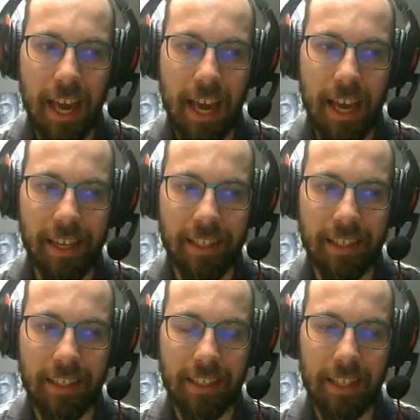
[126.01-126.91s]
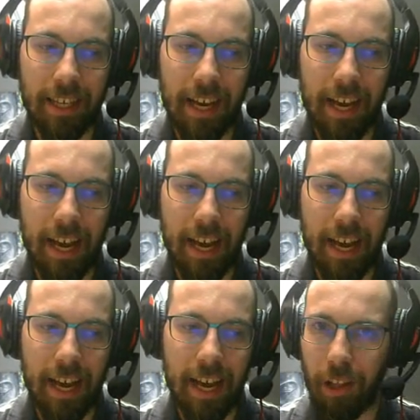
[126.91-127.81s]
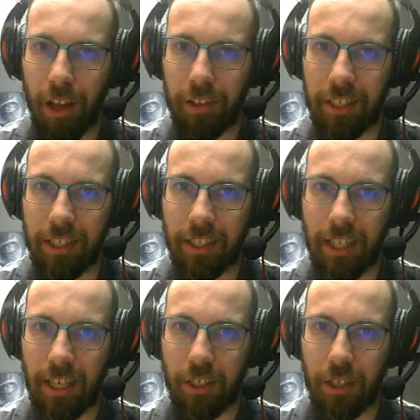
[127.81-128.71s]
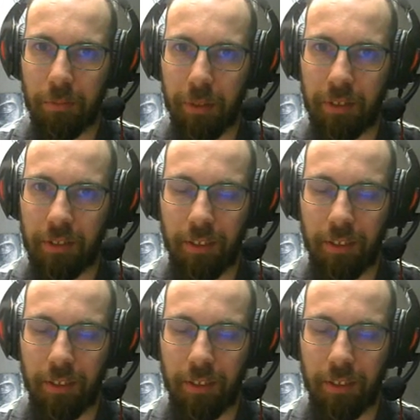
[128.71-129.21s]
And I learned a lot this season,